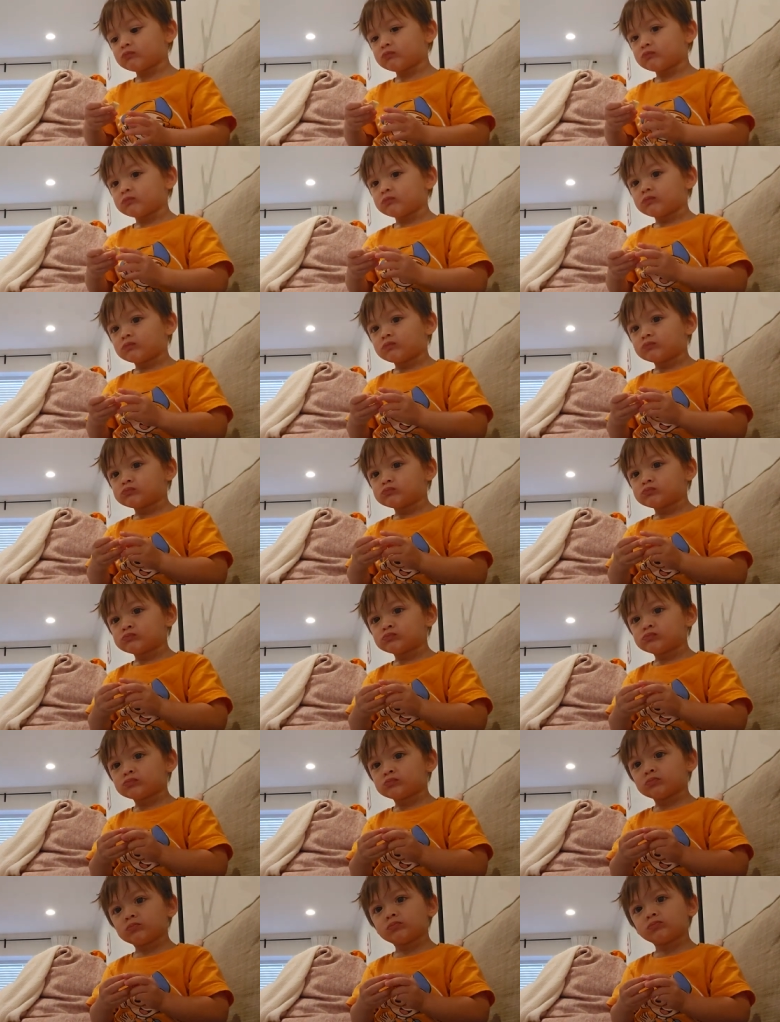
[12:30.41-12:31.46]
Flower.
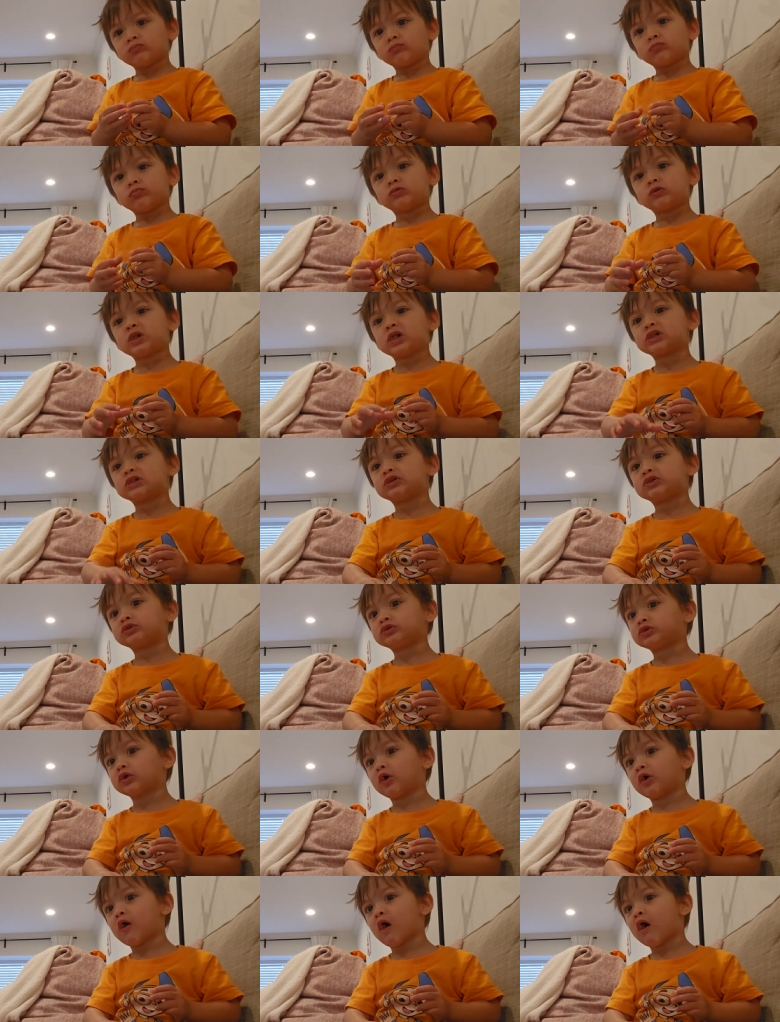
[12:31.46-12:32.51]

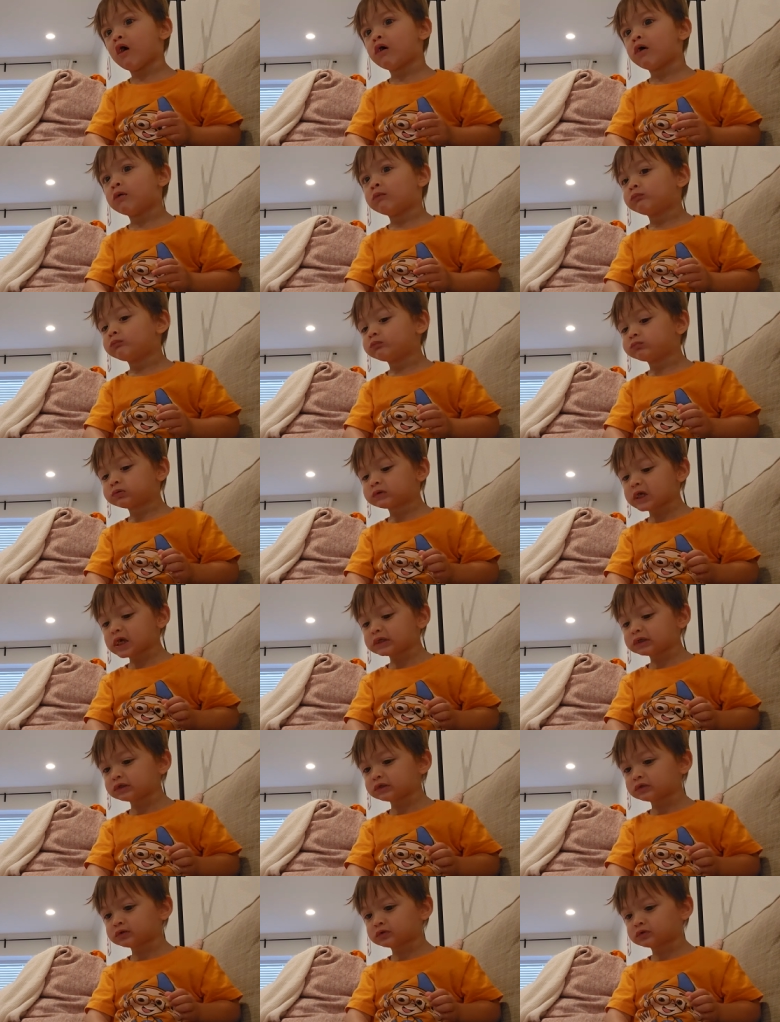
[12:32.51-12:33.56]
Fire.
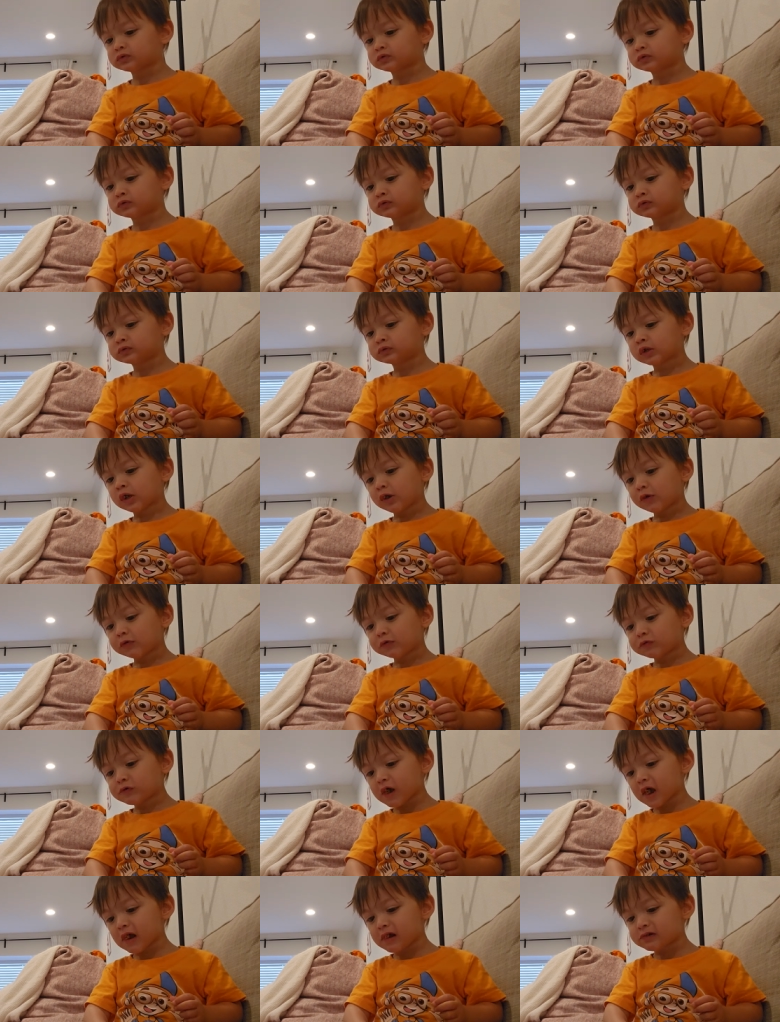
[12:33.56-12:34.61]
What?
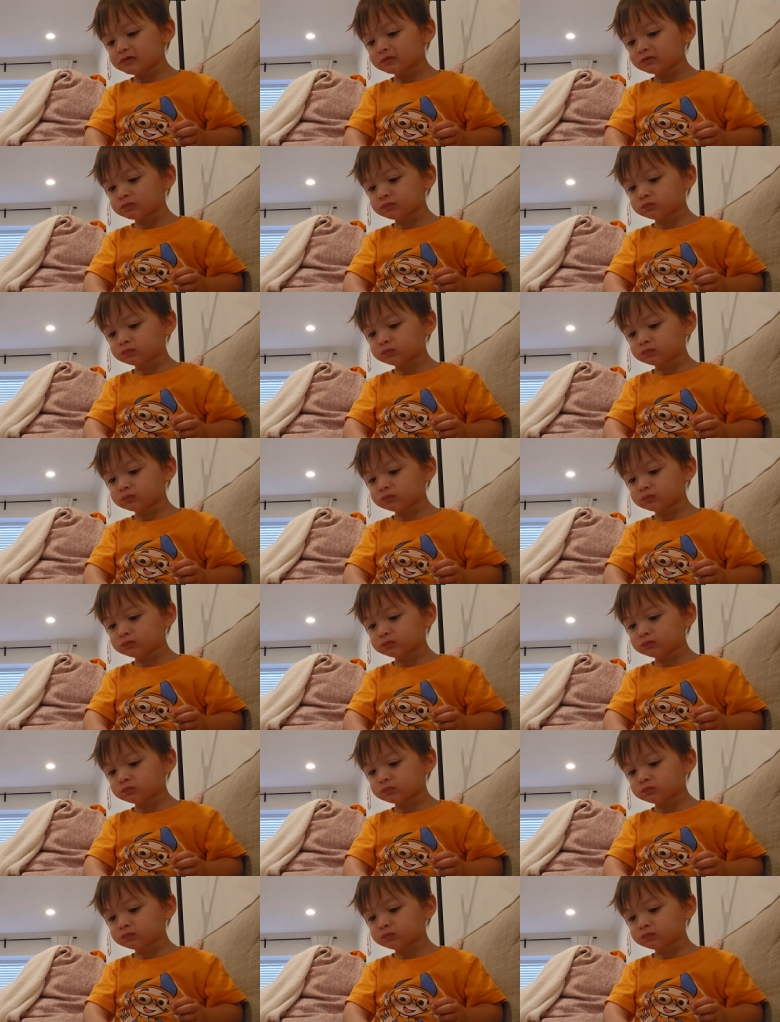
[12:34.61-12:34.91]
What?